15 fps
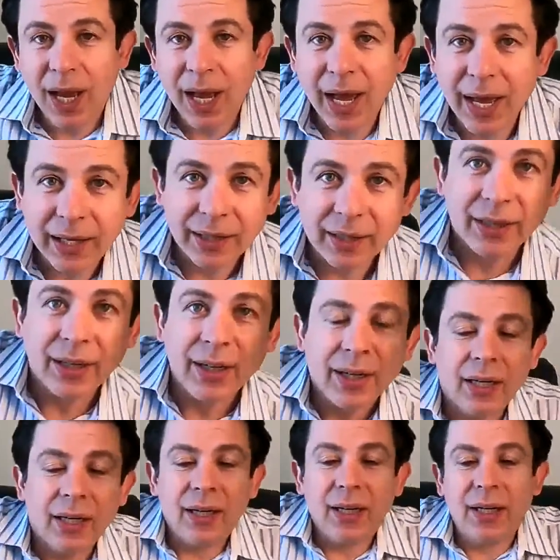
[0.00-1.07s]
And
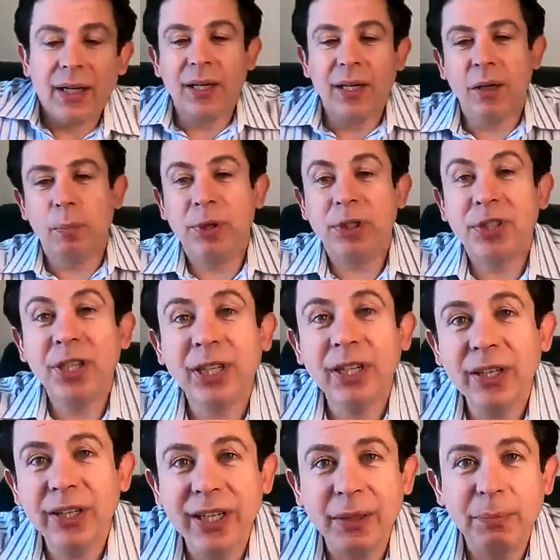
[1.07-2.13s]

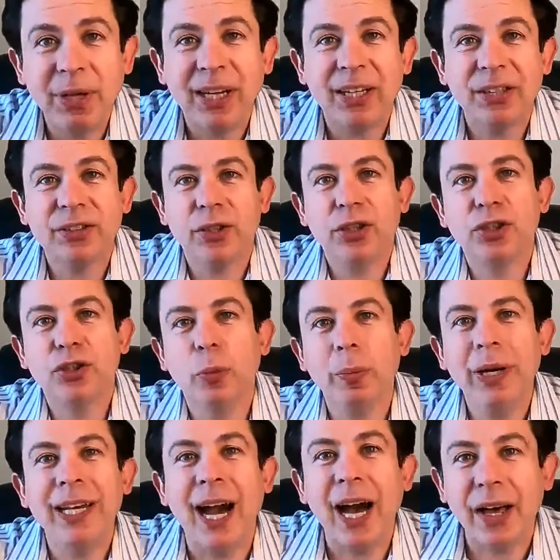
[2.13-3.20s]
particularly because there's so
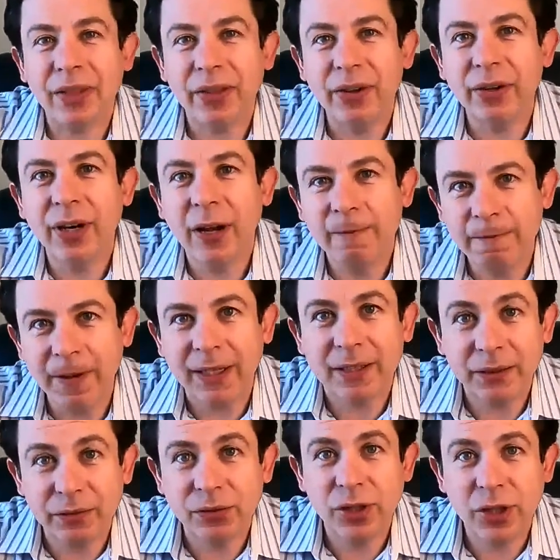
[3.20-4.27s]
many other
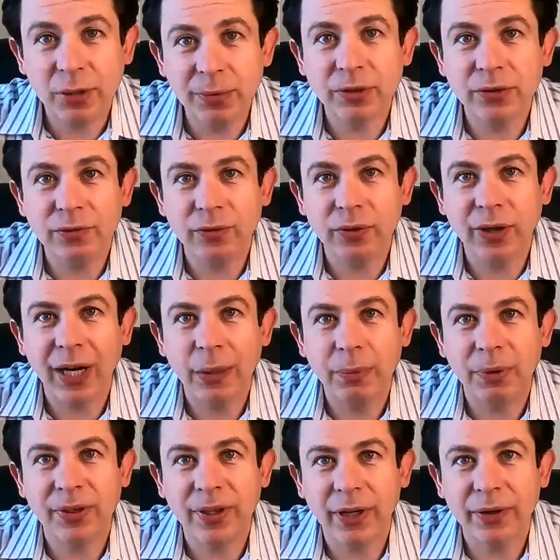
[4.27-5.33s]
effective treatments for
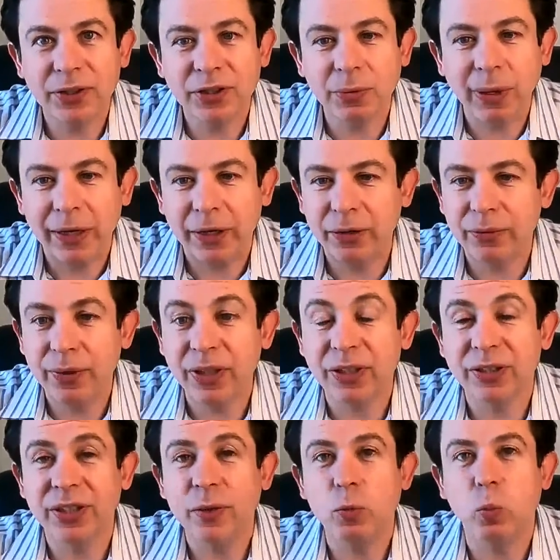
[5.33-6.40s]
hyperthyroidism, I don't really
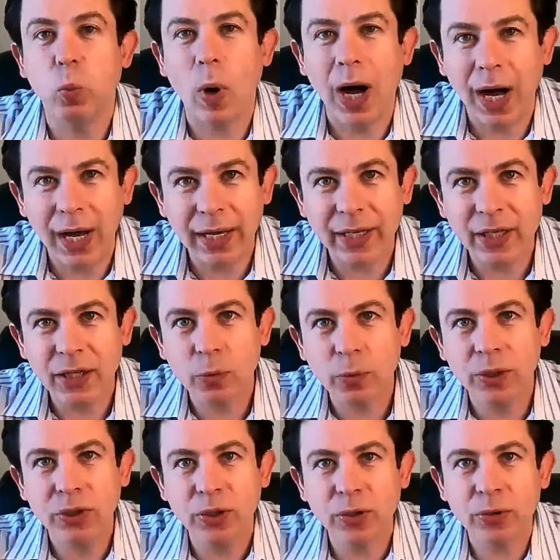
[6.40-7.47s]
see why you
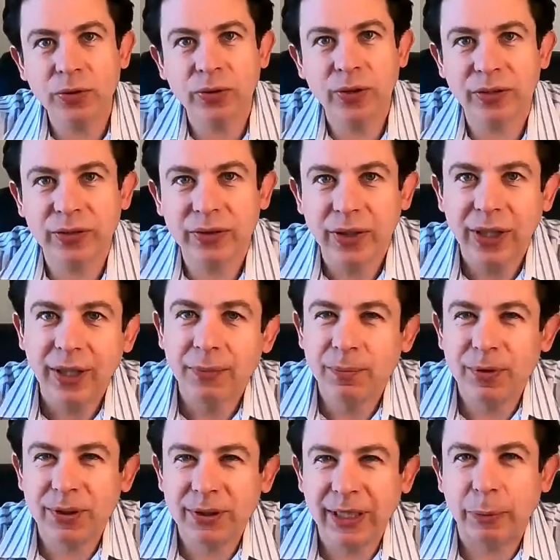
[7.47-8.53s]
would use this
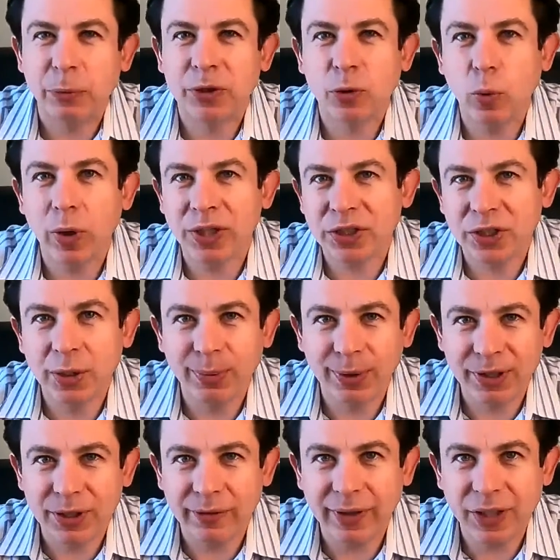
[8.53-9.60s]
somewhat questionable
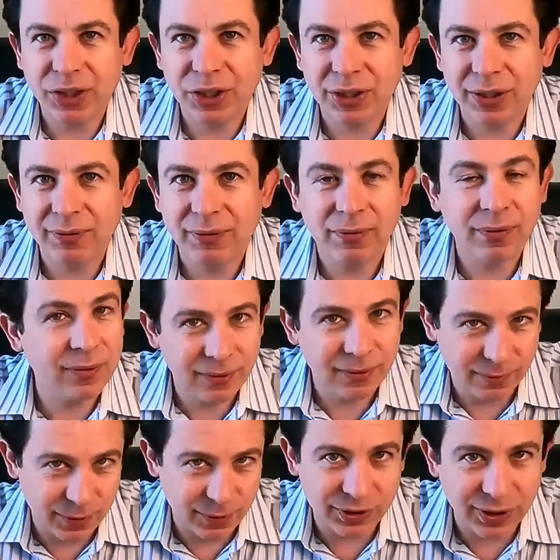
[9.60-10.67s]
intervention,
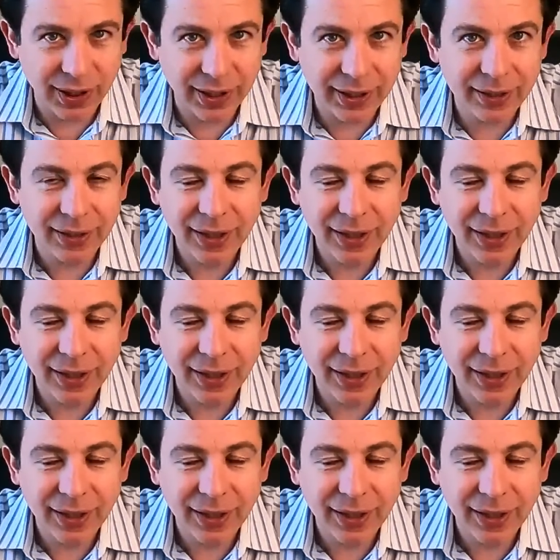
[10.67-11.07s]
which is diet,